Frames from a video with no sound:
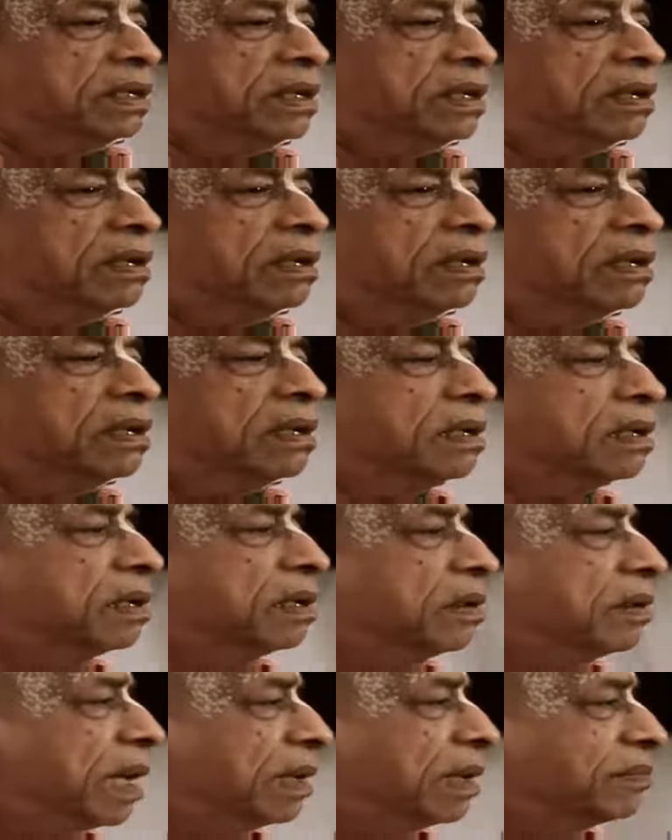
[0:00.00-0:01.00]
so,
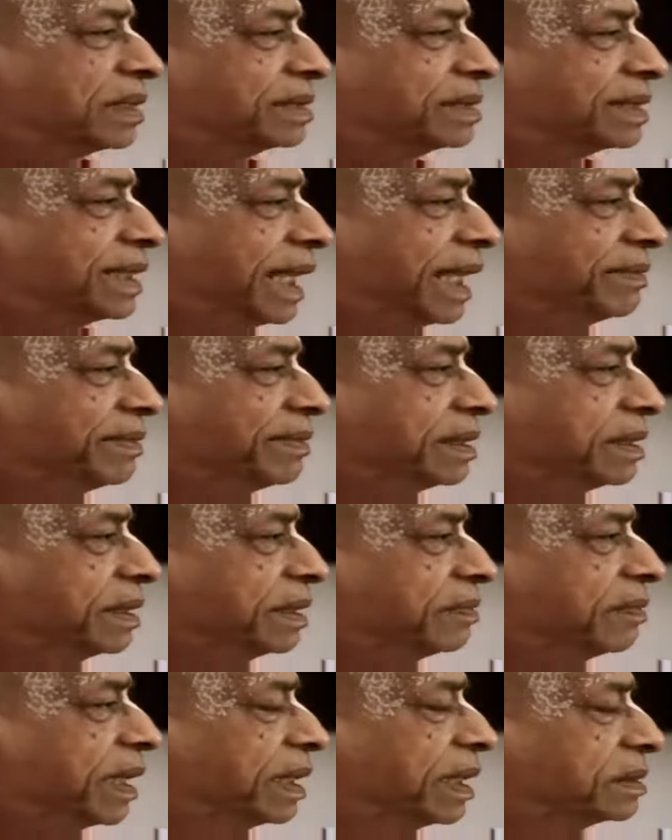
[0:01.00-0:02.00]
how much time
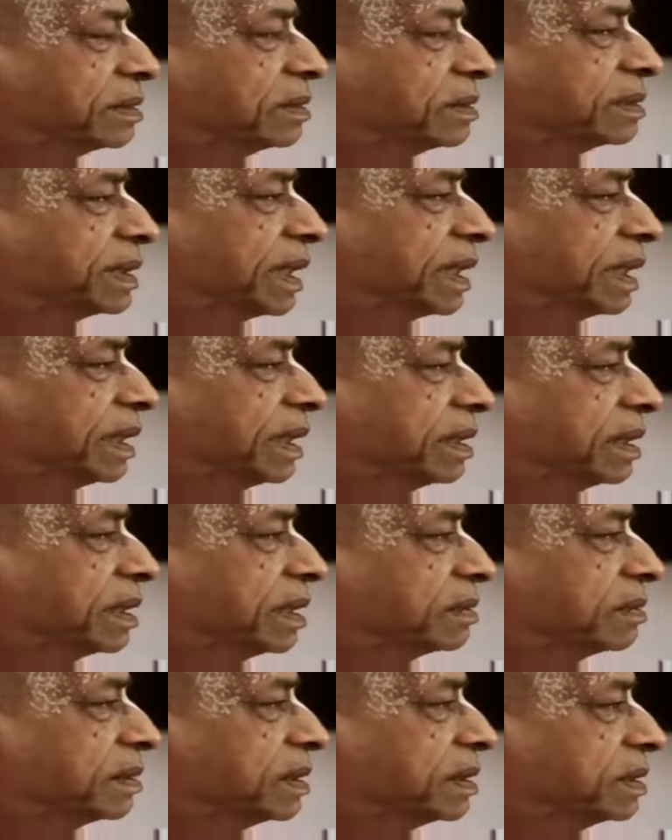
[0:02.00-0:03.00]
it requires to
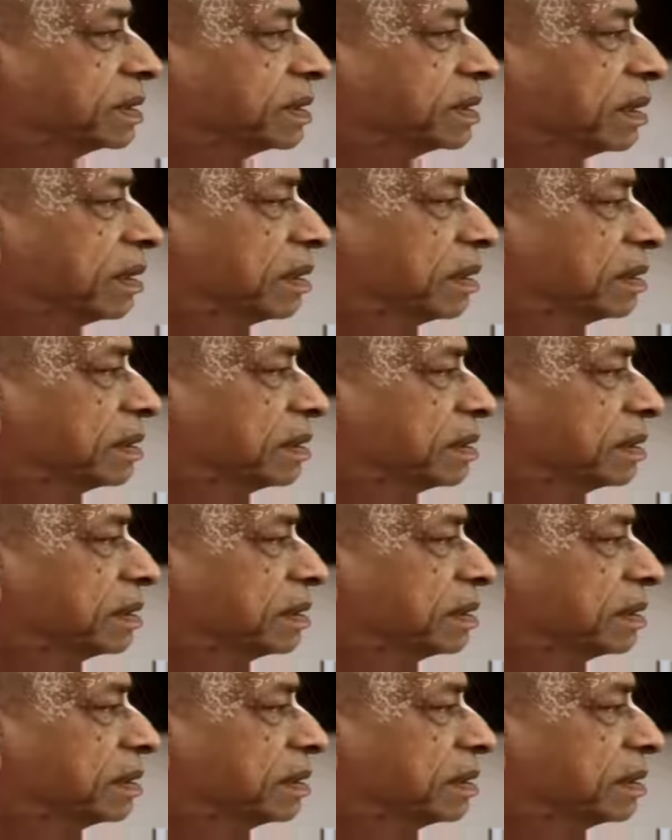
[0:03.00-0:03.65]
surrender to Krishna?